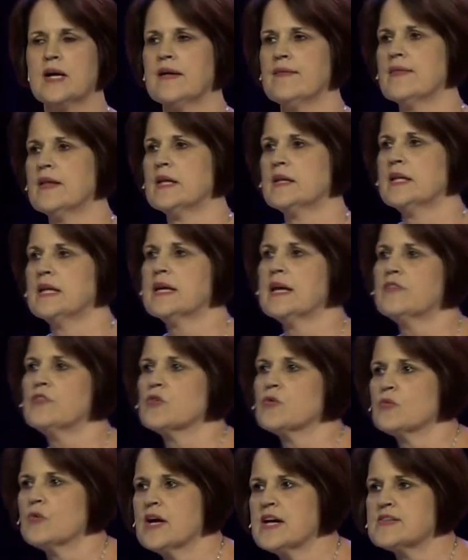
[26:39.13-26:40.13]
and then they get
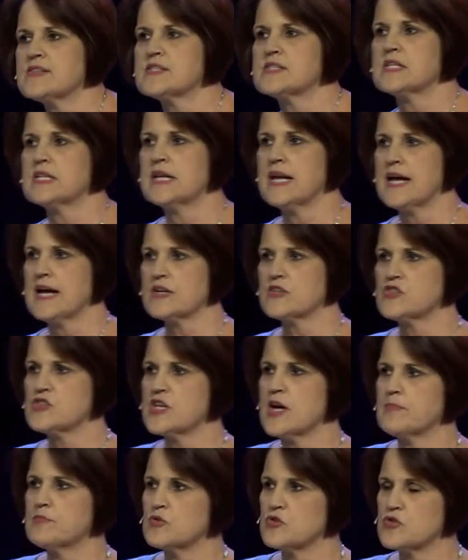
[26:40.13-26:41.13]
the rest in Acts
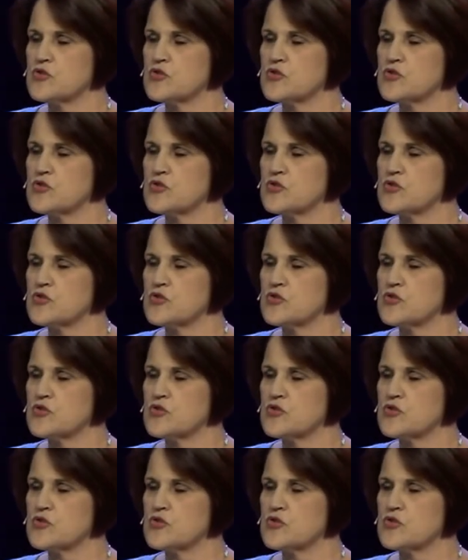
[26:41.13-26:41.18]
chapter